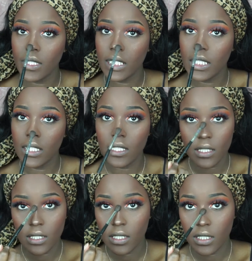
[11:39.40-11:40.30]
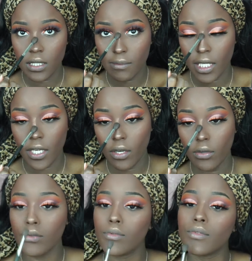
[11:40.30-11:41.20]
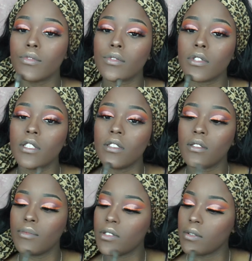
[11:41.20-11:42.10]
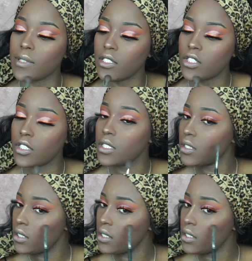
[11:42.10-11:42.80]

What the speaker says: here, my nose, a little bit on my chin,